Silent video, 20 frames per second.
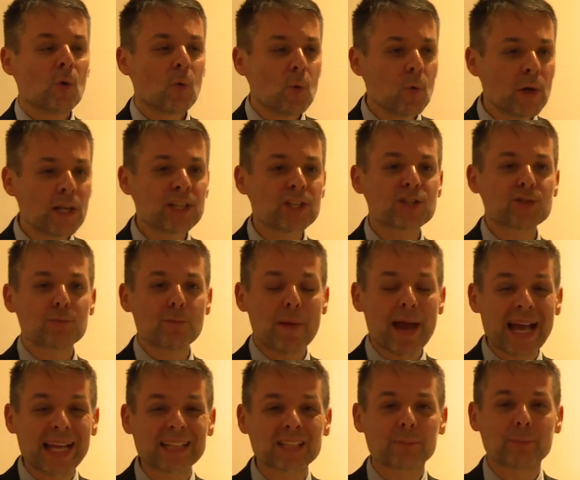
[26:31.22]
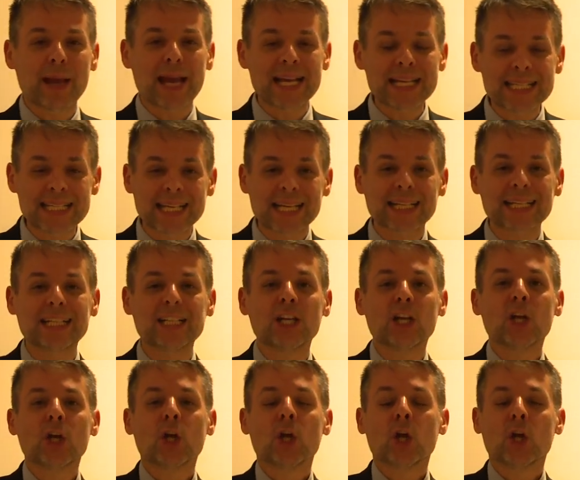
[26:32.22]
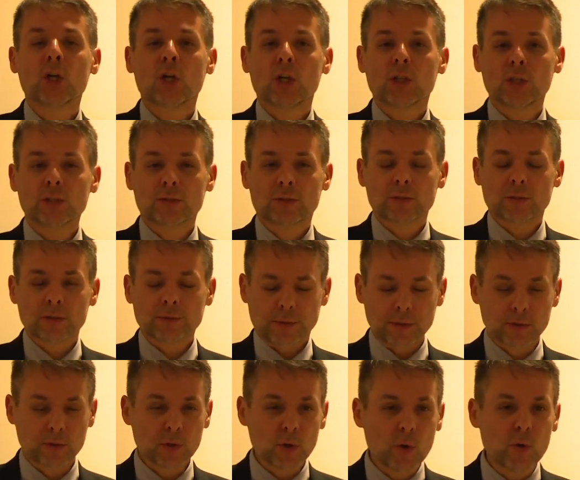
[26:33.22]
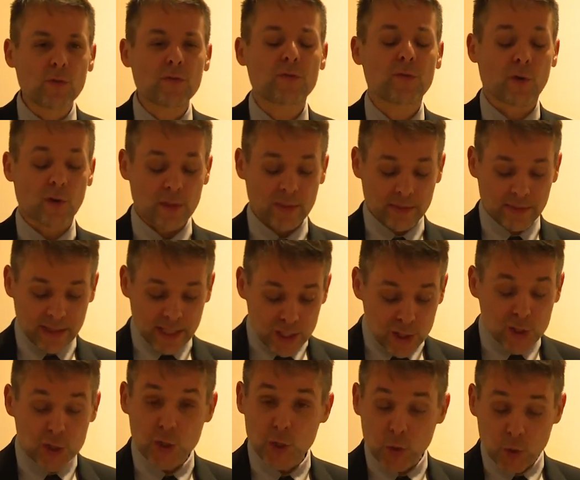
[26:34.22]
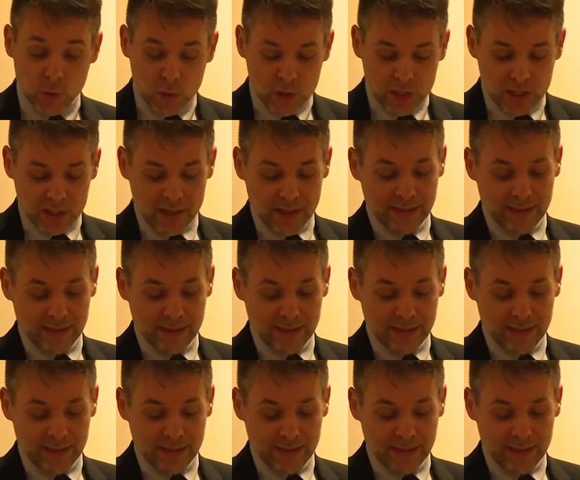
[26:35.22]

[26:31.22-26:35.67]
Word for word: which meant basically do for the Jews